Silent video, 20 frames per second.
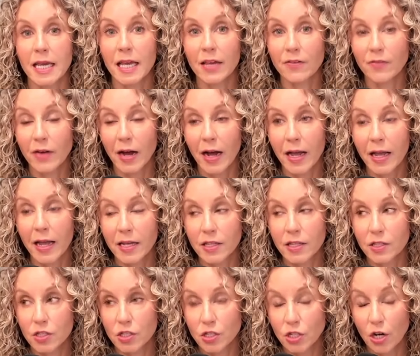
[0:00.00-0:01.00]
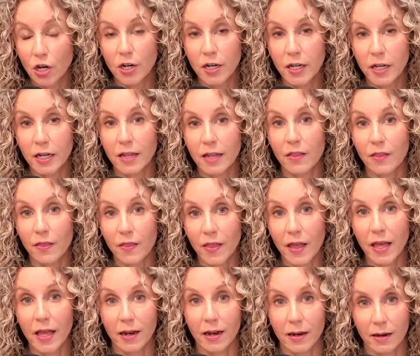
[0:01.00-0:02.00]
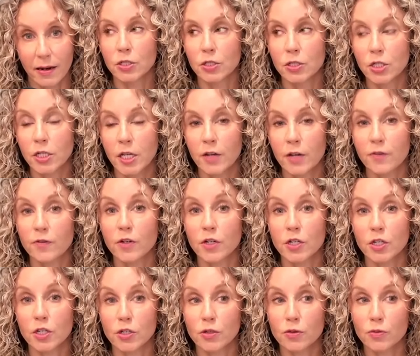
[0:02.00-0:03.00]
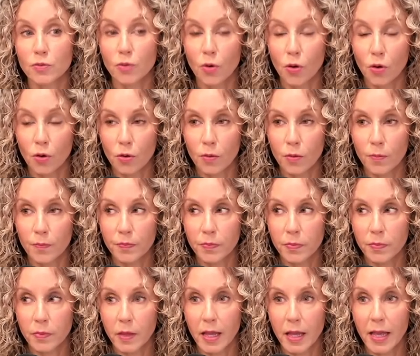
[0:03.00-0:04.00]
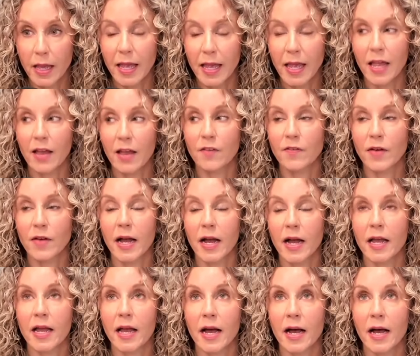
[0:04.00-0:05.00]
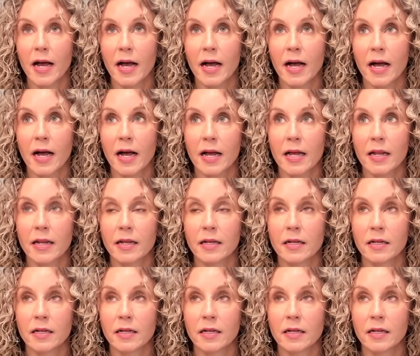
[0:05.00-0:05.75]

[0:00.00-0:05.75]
if I had started then looking for a new role, if I had